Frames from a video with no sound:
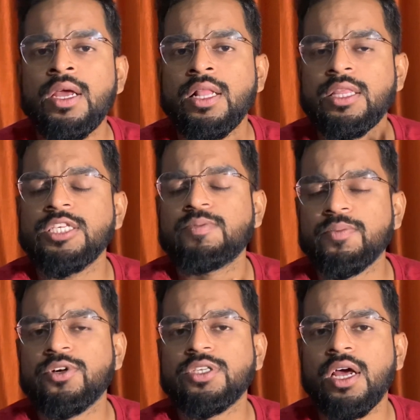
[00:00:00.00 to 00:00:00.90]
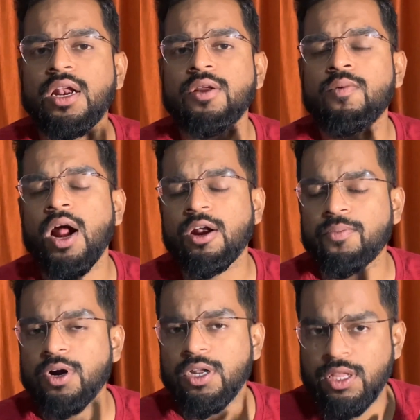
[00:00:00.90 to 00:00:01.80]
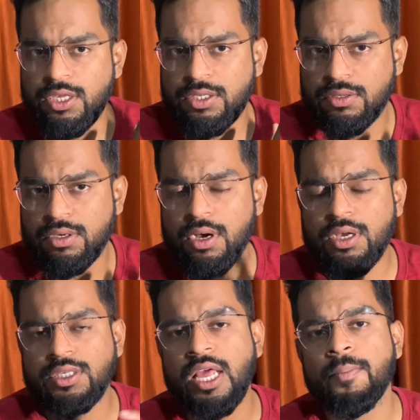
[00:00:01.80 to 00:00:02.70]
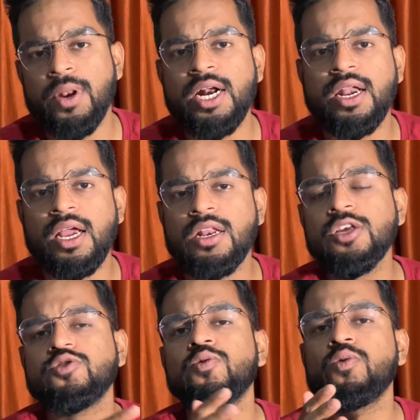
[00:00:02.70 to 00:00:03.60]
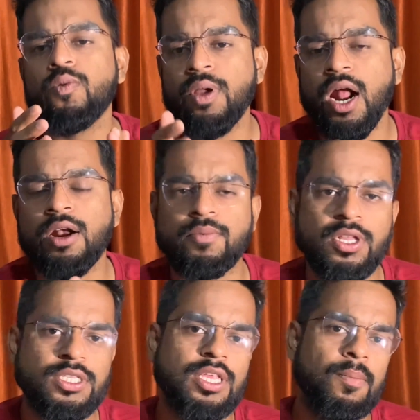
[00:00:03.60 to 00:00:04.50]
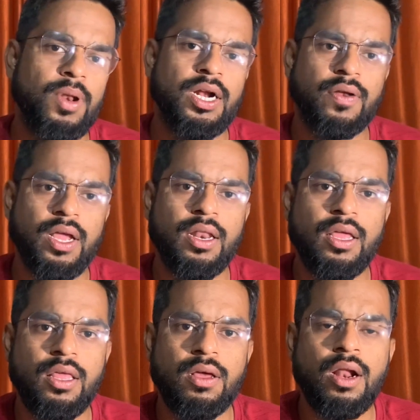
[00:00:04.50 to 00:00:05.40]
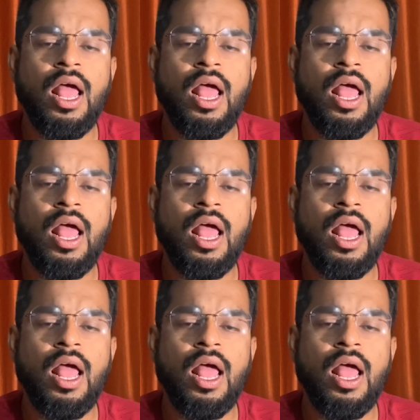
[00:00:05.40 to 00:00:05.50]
these papers are adopted this sampling technique, so we adopt this sampling technique here.